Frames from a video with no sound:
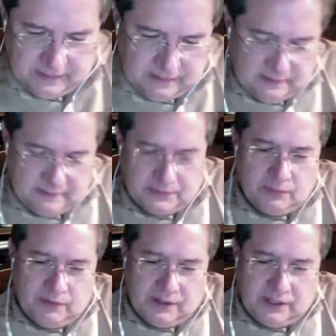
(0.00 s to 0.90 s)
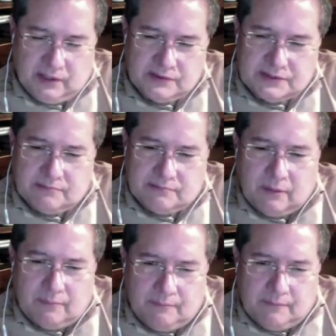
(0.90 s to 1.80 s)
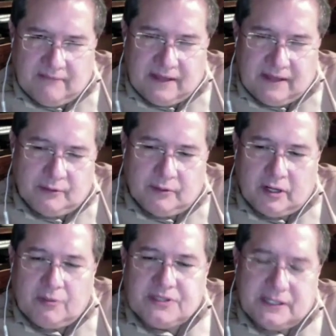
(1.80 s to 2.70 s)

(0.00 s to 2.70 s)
Through the years, my family would always say,